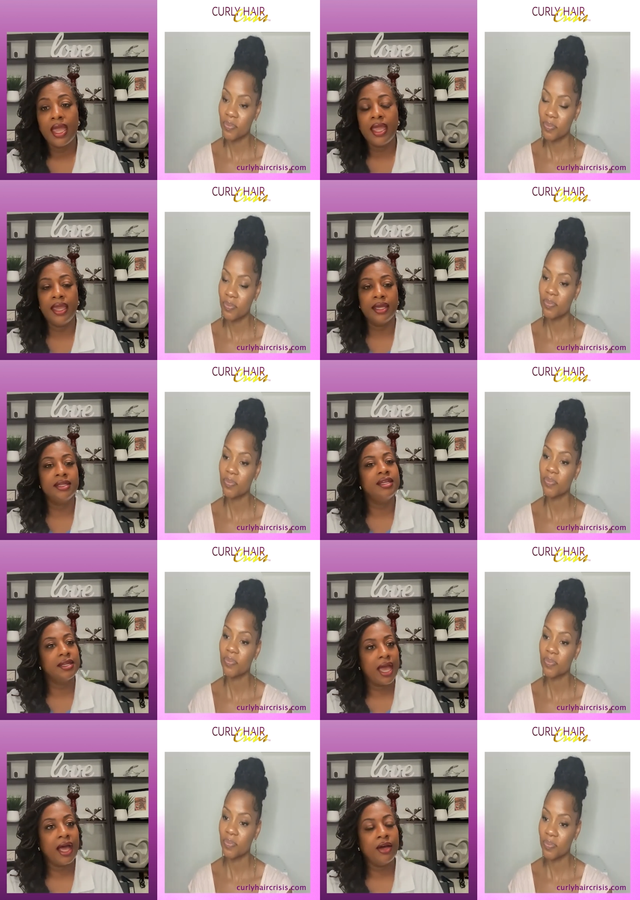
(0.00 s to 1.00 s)
Speaker 1: and
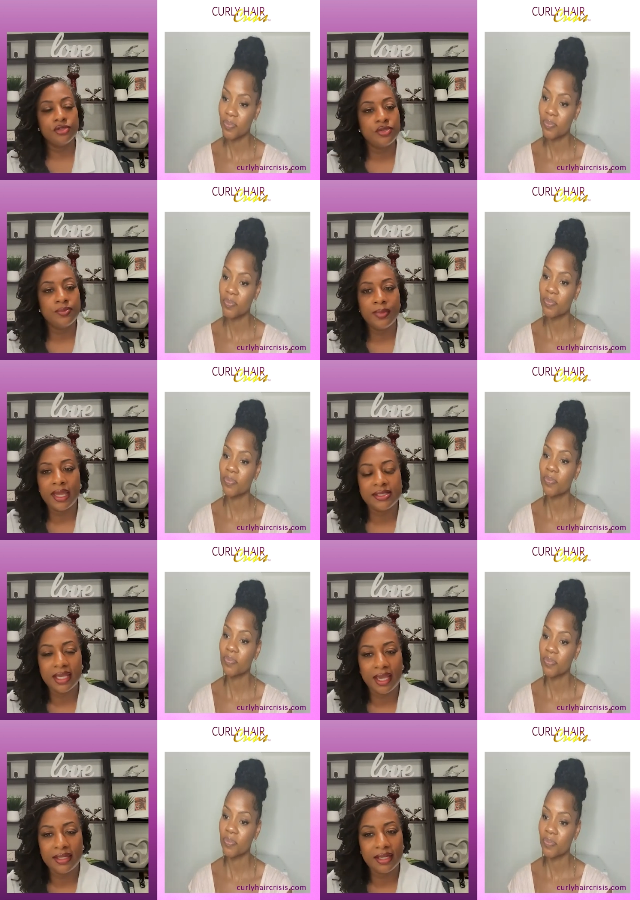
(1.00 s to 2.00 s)
then how to
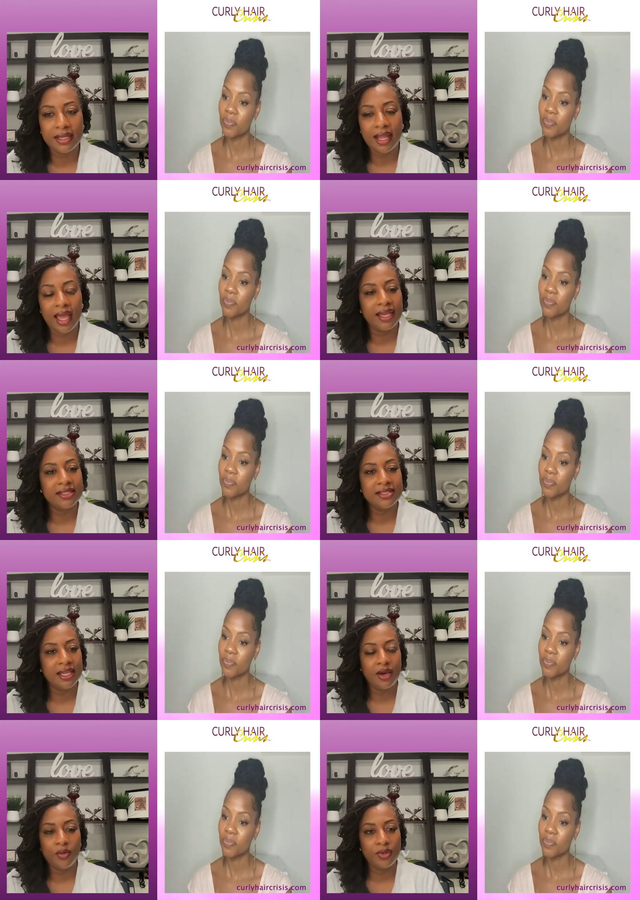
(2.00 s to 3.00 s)
maintain a
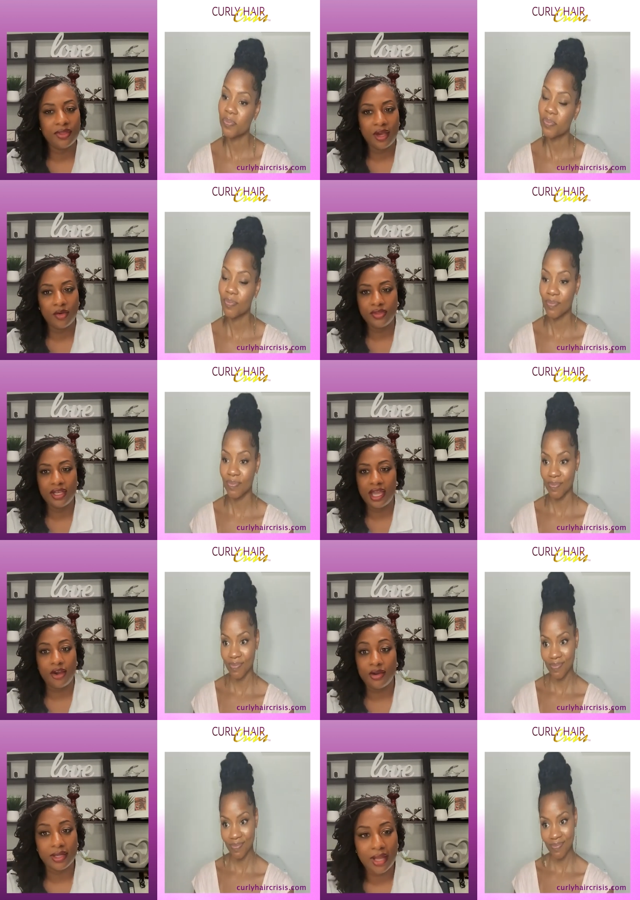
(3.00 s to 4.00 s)
clientele with healthy
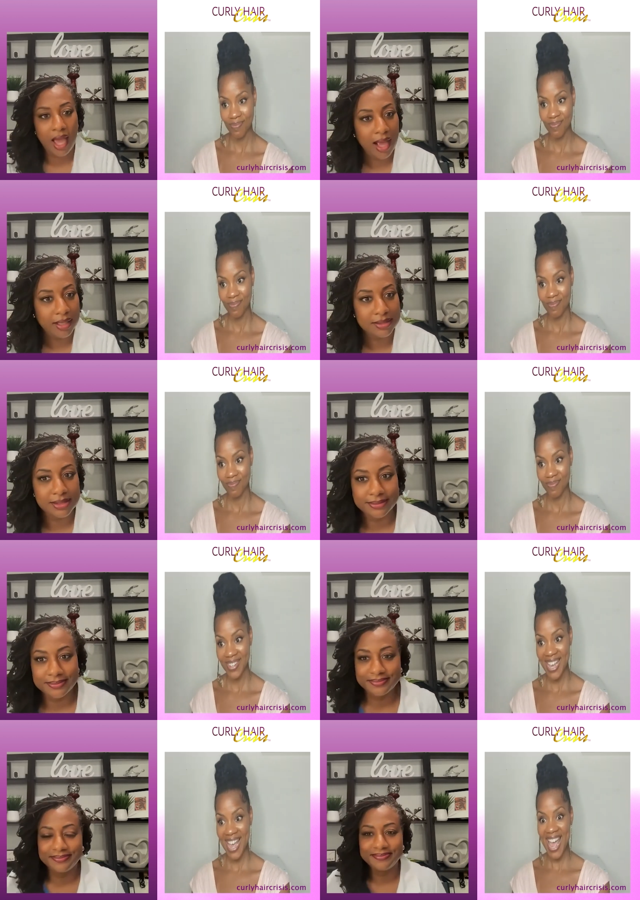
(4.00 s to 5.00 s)
hair and locks.
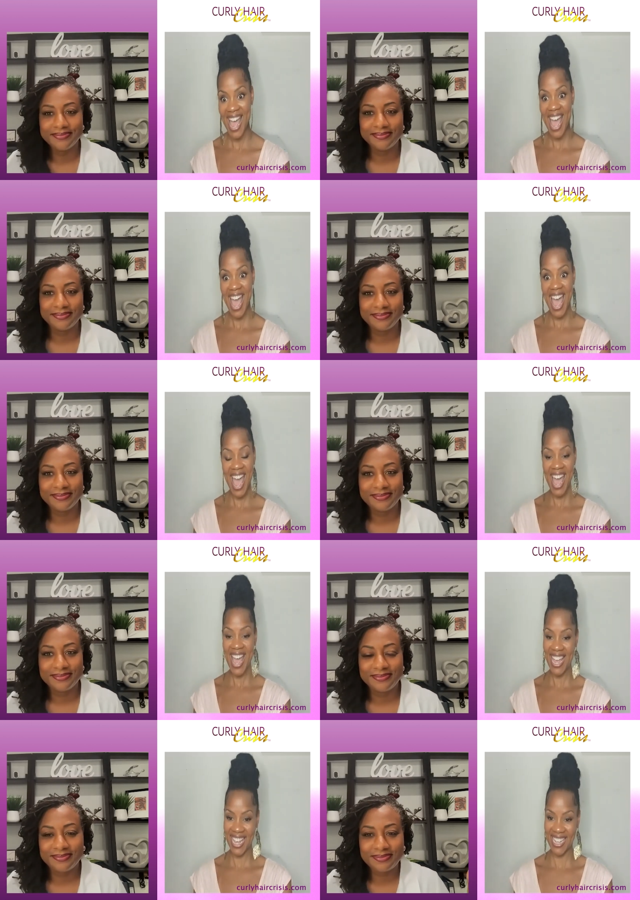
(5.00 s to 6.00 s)

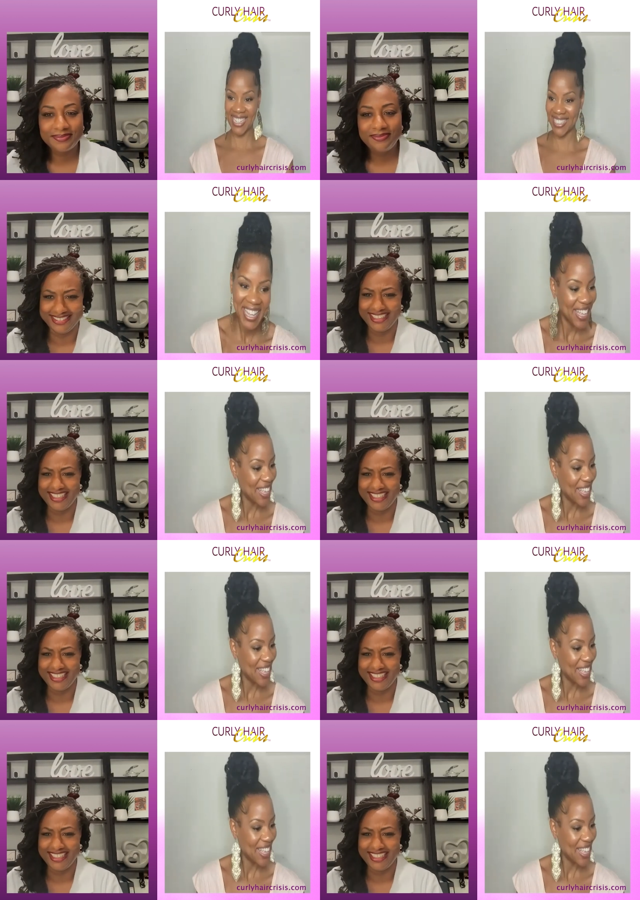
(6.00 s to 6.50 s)
Yes.